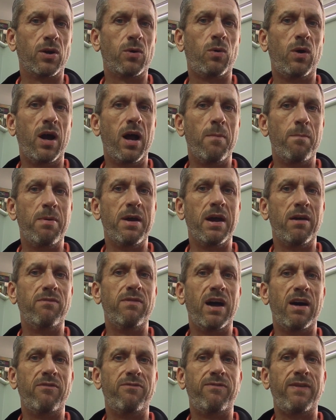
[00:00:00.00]
quite a bit of
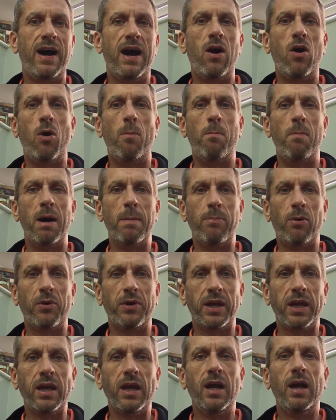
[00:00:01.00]
that fat on my body.